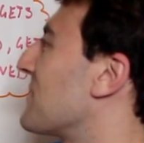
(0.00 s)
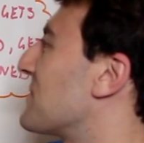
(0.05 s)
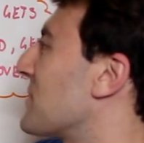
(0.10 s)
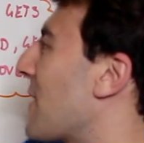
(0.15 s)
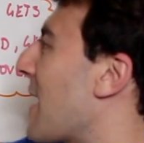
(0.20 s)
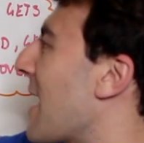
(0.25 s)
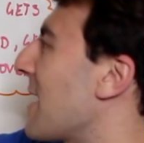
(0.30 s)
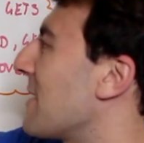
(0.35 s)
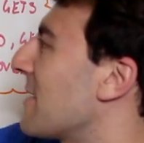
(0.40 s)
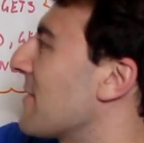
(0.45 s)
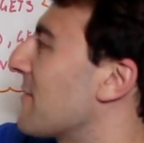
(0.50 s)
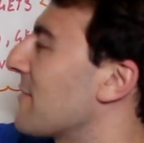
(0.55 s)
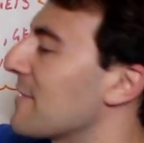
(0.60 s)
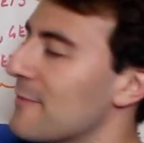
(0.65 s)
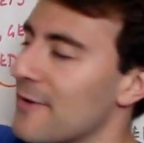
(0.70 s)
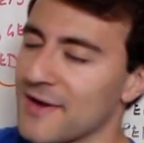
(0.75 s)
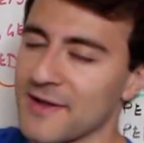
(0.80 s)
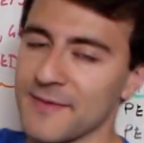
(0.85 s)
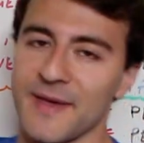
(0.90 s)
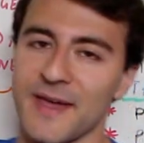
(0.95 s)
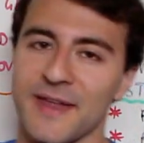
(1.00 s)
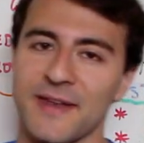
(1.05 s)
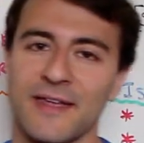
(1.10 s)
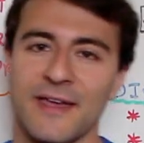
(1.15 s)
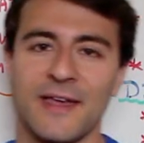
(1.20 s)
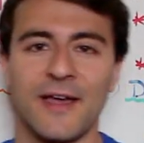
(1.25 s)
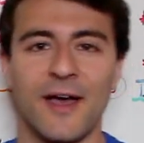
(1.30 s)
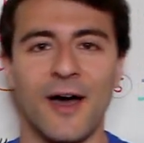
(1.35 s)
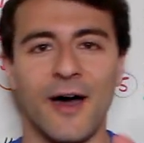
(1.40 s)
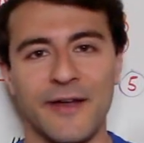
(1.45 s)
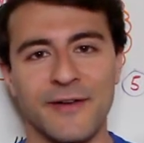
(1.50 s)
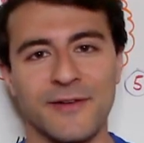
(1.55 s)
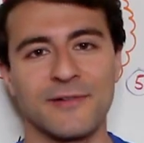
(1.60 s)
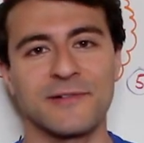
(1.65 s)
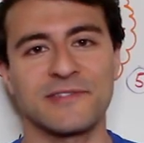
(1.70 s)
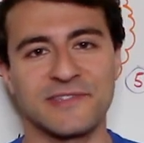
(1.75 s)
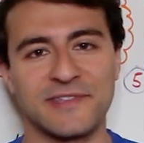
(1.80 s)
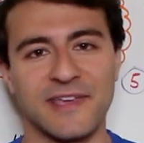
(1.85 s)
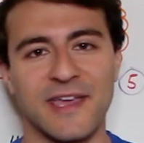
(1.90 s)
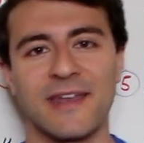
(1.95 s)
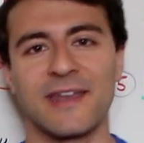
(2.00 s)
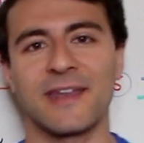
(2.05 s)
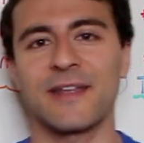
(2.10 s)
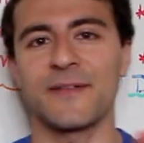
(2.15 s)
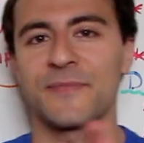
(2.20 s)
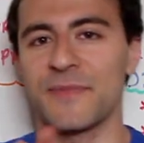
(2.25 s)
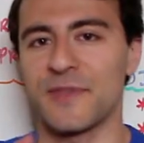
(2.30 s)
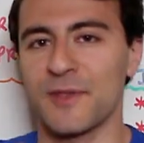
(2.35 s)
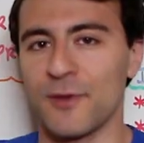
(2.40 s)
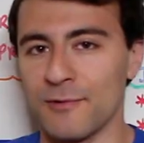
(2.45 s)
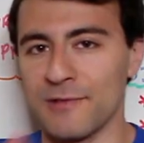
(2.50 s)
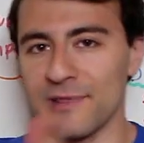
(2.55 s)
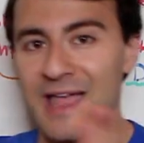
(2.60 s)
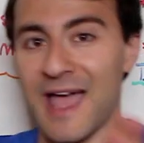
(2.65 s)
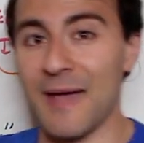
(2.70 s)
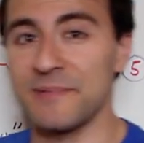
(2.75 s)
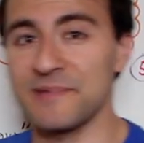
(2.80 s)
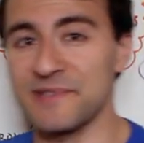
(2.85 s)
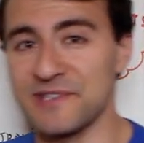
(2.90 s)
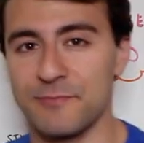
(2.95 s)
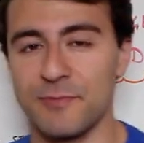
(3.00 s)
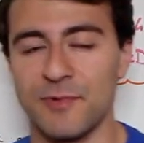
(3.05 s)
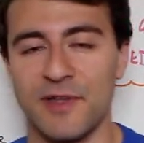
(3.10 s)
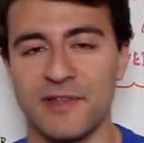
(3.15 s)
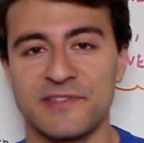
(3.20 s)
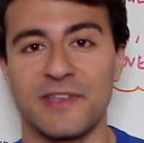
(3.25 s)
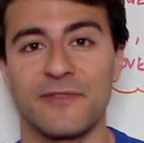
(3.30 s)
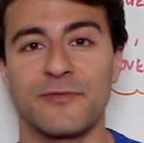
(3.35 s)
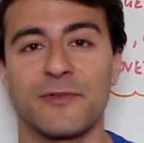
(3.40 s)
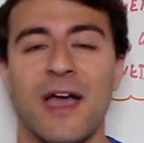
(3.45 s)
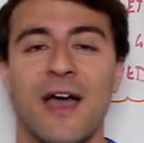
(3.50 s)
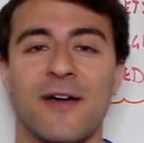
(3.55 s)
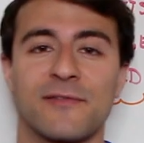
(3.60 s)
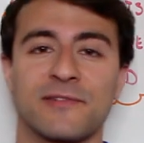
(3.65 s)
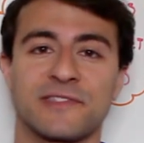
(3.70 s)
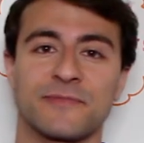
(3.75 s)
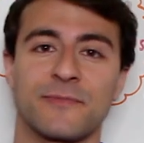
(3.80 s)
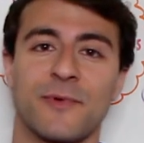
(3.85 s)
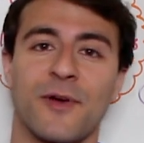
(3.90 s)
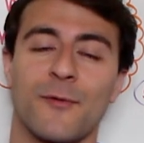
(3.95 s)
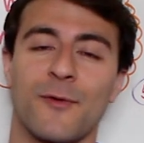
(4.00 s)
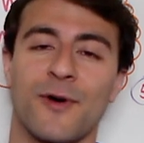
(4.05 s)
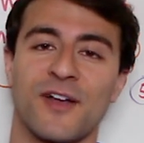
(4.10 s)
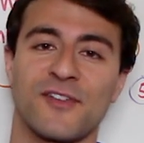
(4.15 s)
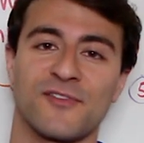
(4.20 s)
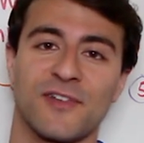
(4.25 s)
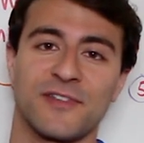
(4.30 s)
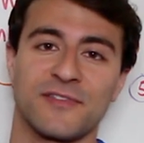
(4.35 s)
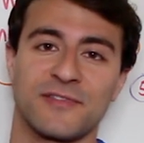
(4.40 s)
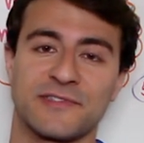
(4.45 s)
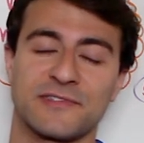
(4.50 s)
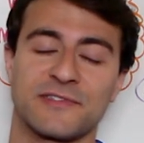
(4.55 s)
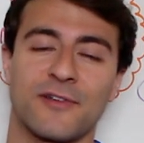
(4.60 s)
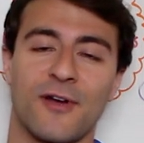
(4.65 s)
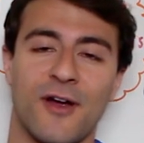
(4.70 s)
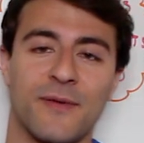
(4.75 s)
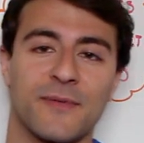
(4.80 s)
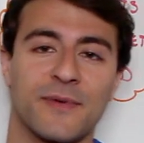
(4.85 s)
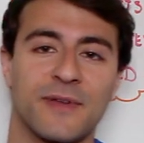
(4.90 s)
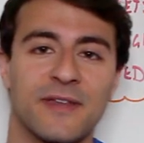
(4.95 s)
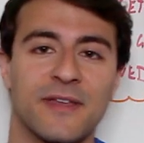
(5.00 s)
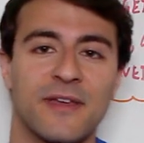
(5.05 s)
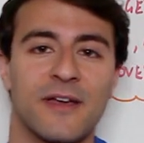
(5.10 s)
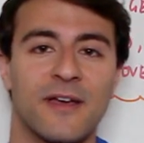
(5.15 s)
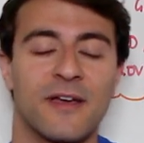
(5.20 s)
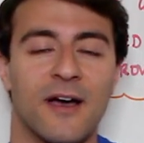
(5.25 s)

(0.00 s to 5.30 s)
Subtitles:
So I definitely recommend understanding your lap splits. If you have a smartwatch like this Garmin